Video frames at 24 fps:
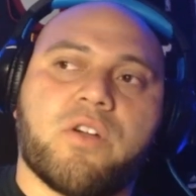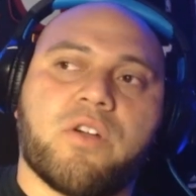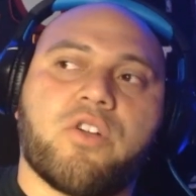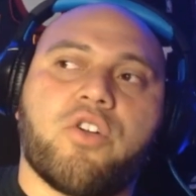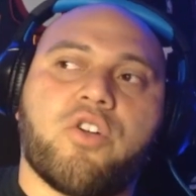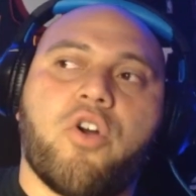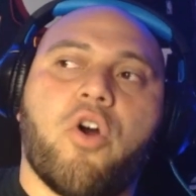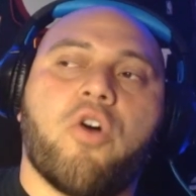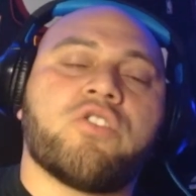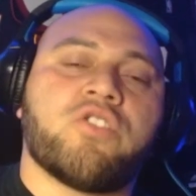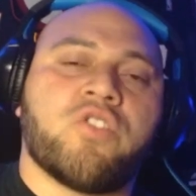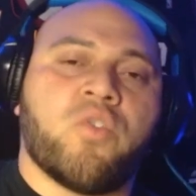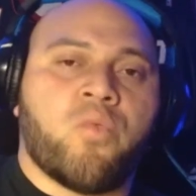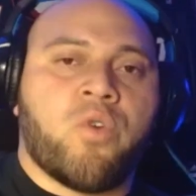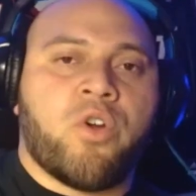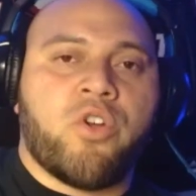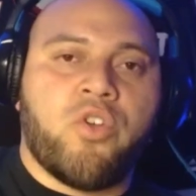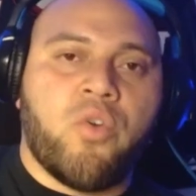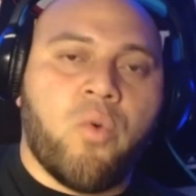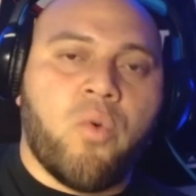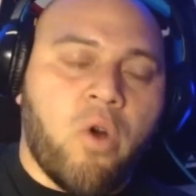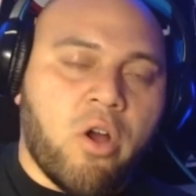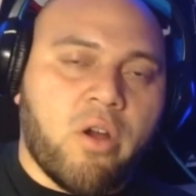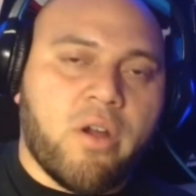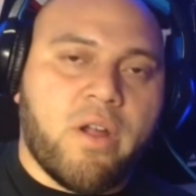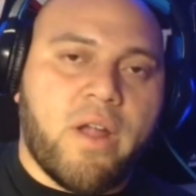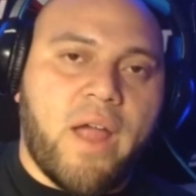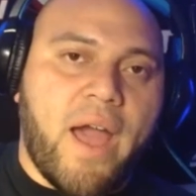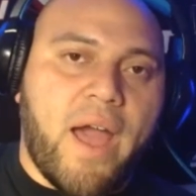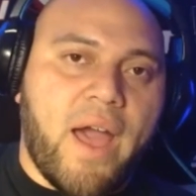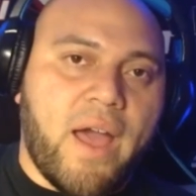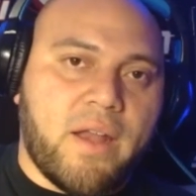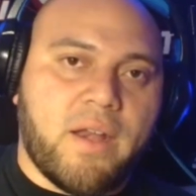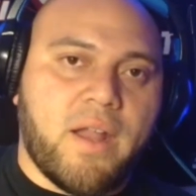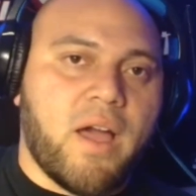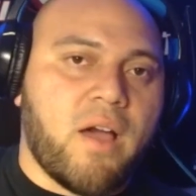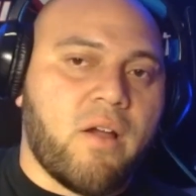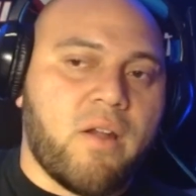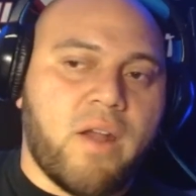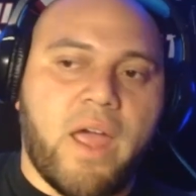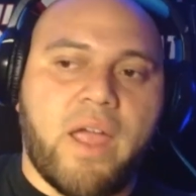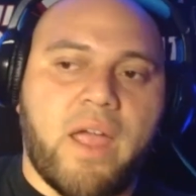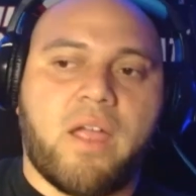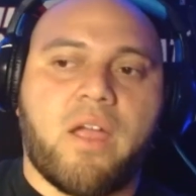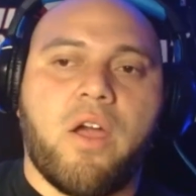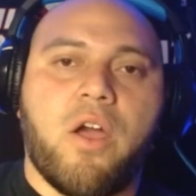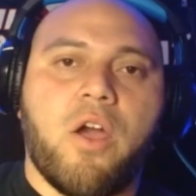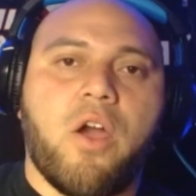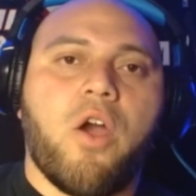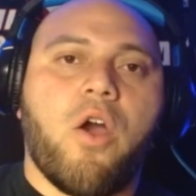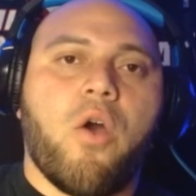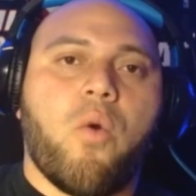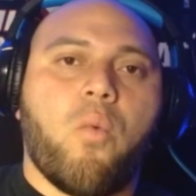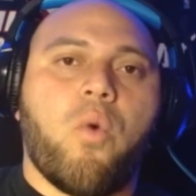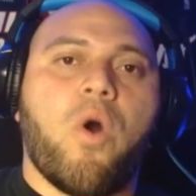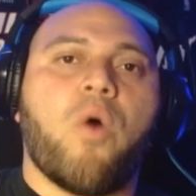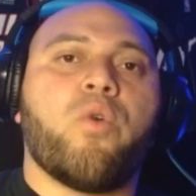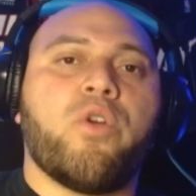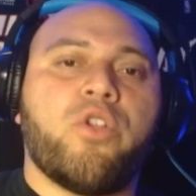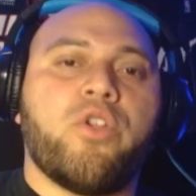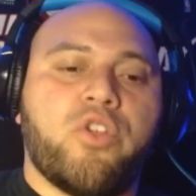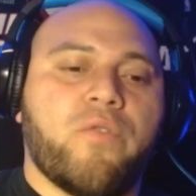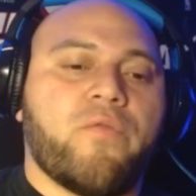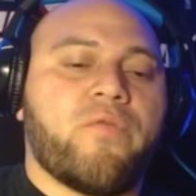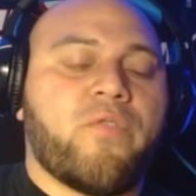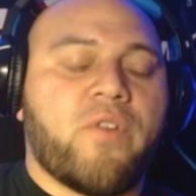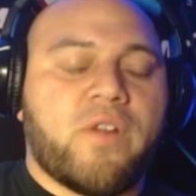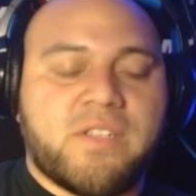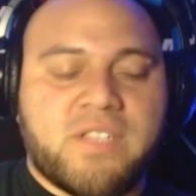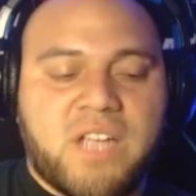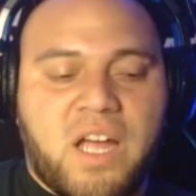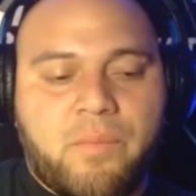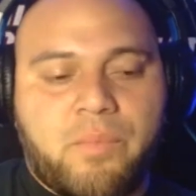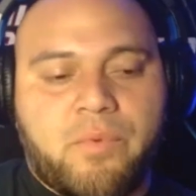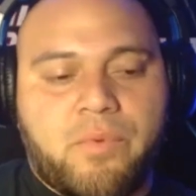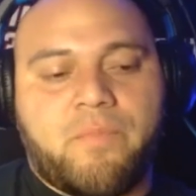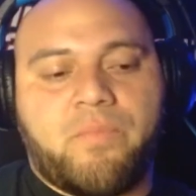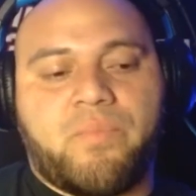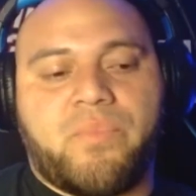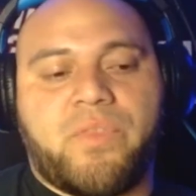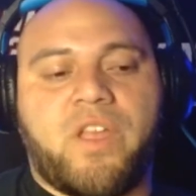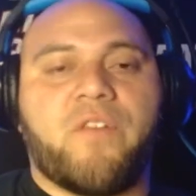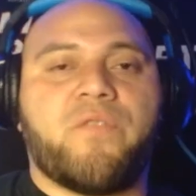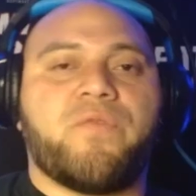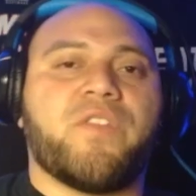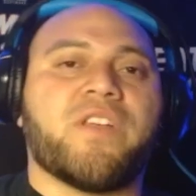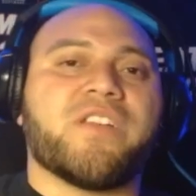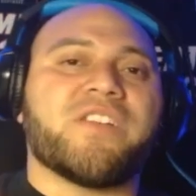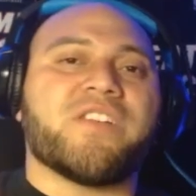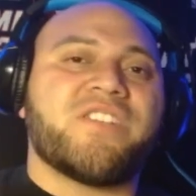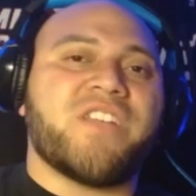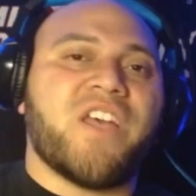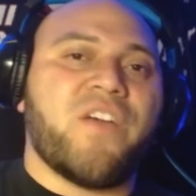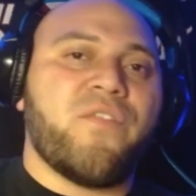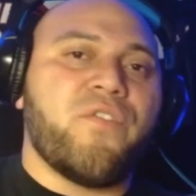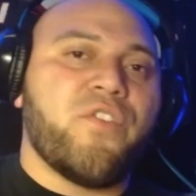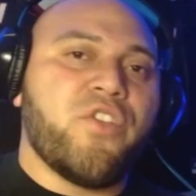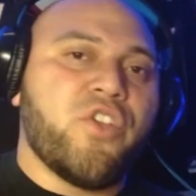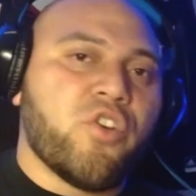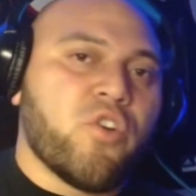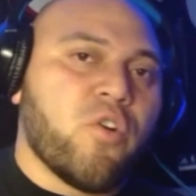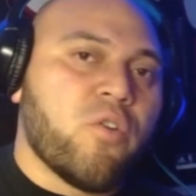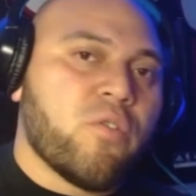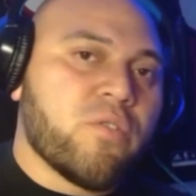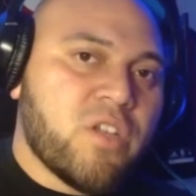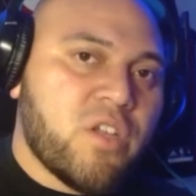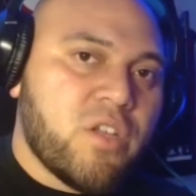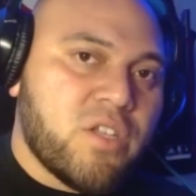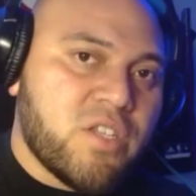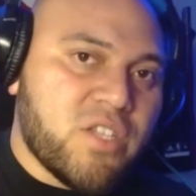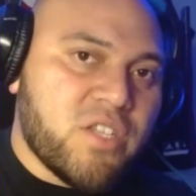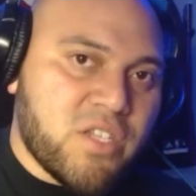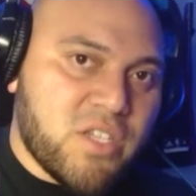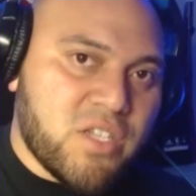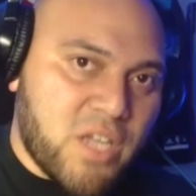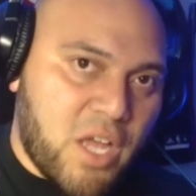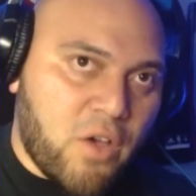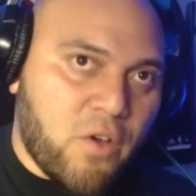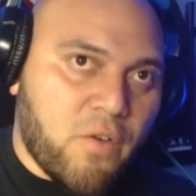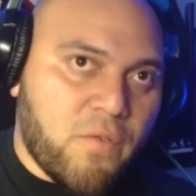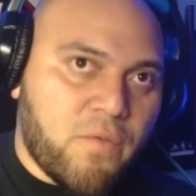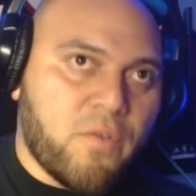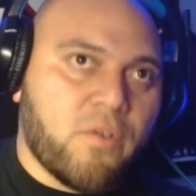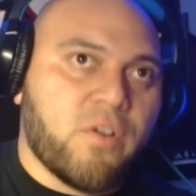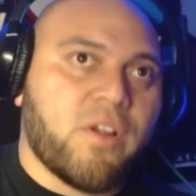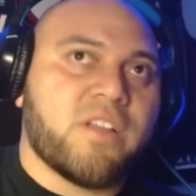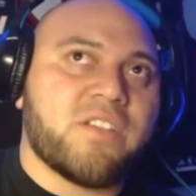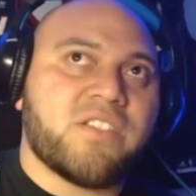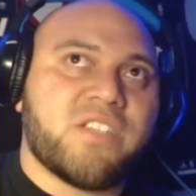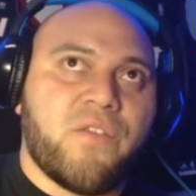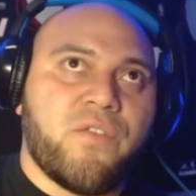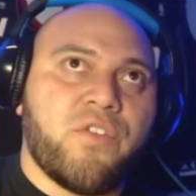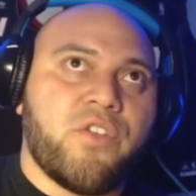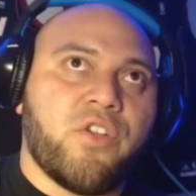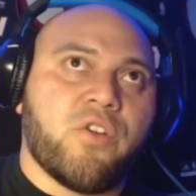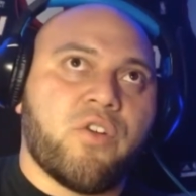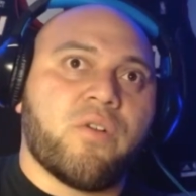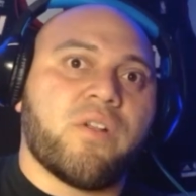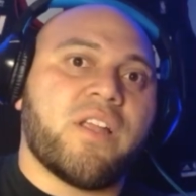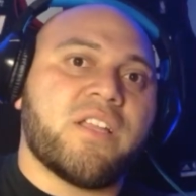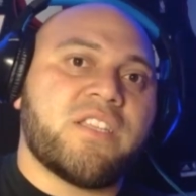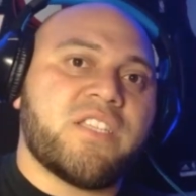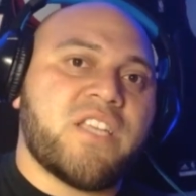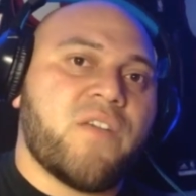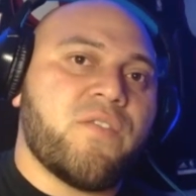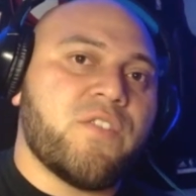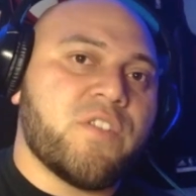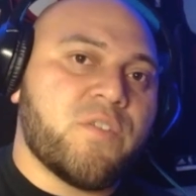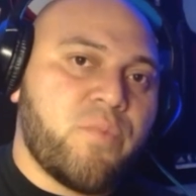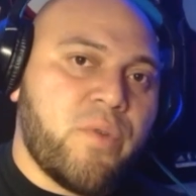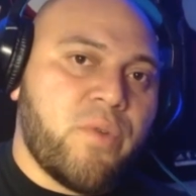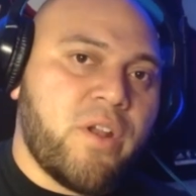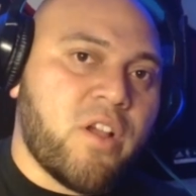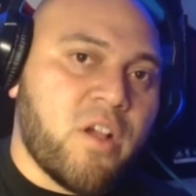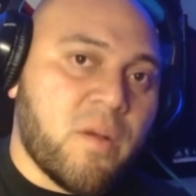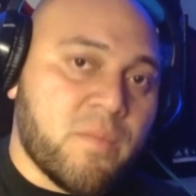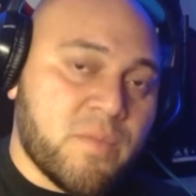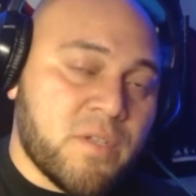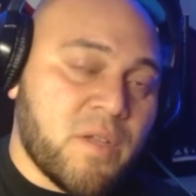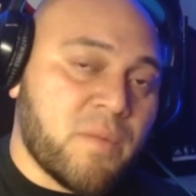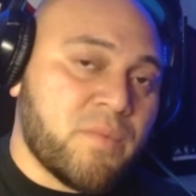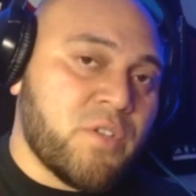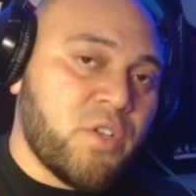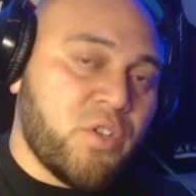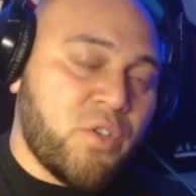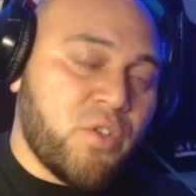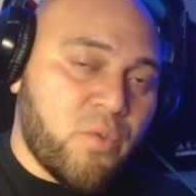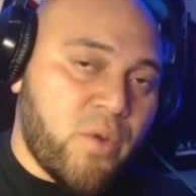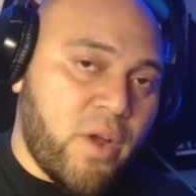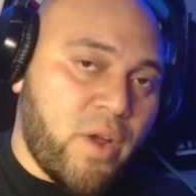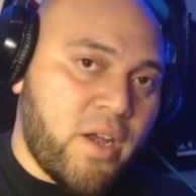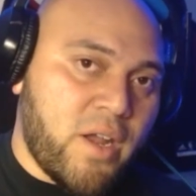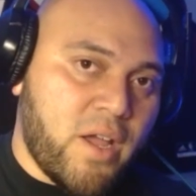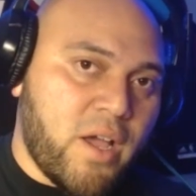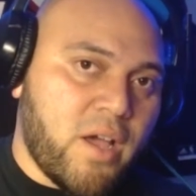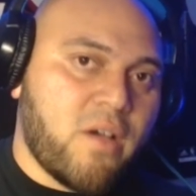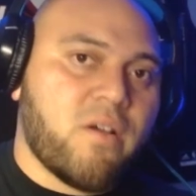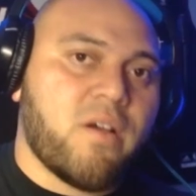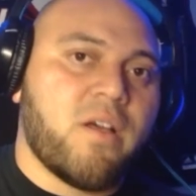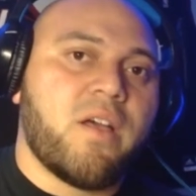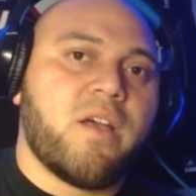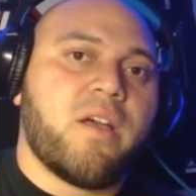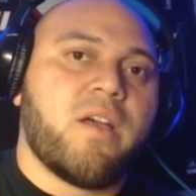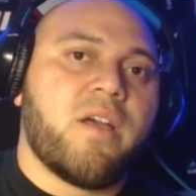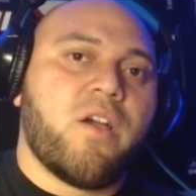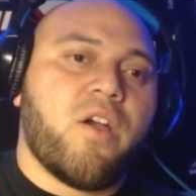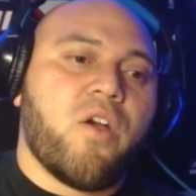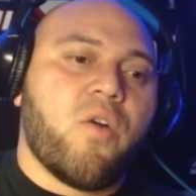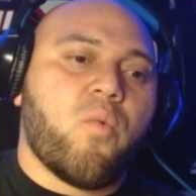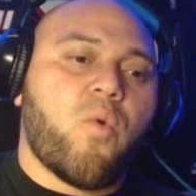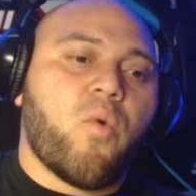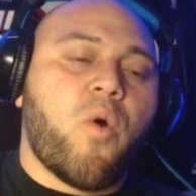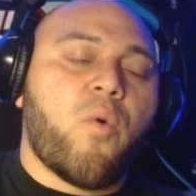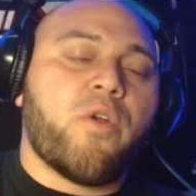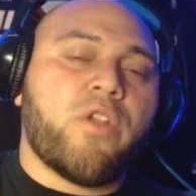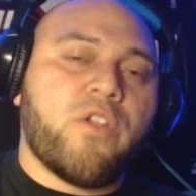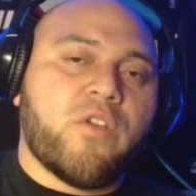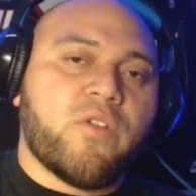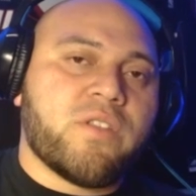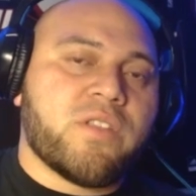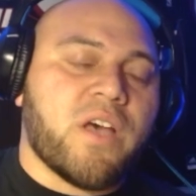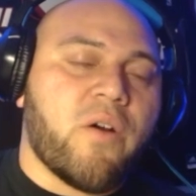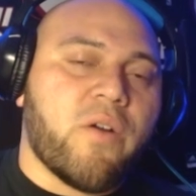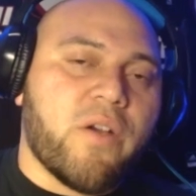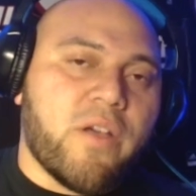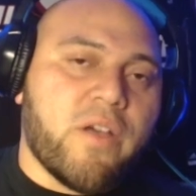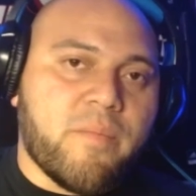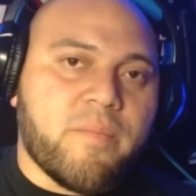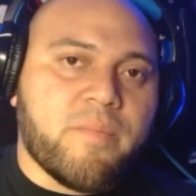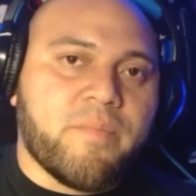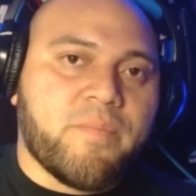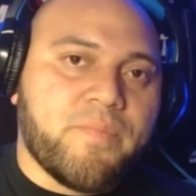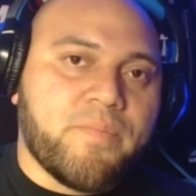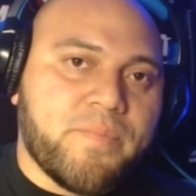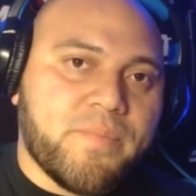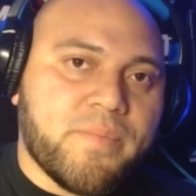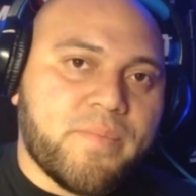go to where you are at now?" Like, what would you, for example, if the 7-year-old self or the 7-year-old Latavious Brini comes up to you right now, what would you tell him?